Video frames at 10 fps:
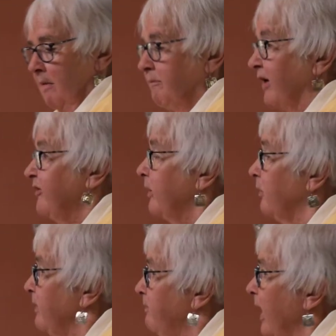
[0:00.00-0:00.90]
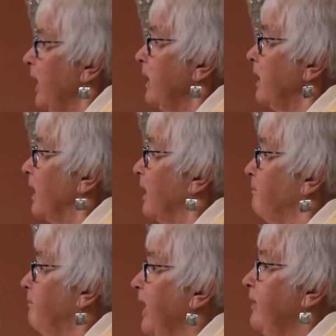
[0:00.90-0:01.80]
But she remained
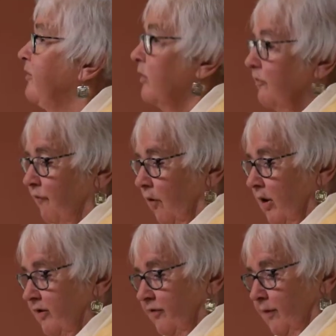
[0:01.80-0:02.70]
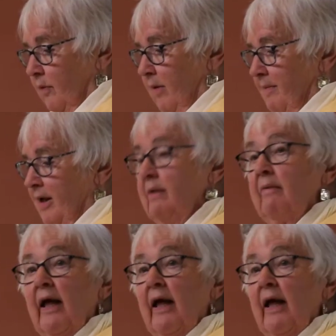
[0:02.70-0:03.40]
a major voice for women,